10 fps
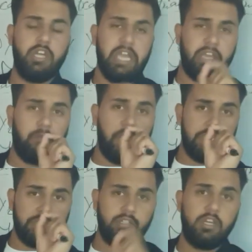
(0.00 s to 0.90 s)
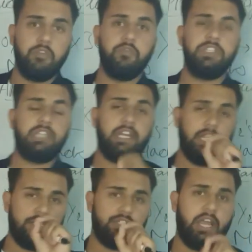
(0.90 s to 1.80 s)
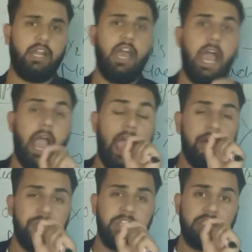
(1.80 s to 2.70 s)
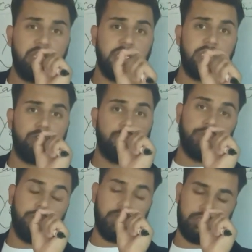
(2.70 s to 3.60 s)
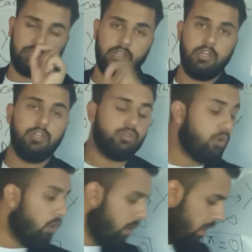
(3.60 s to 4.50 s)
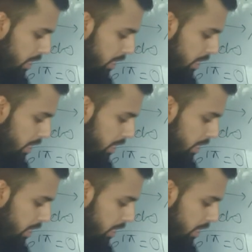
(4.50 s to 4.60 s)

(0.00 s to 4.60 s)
equation which can understand everything in the universe. So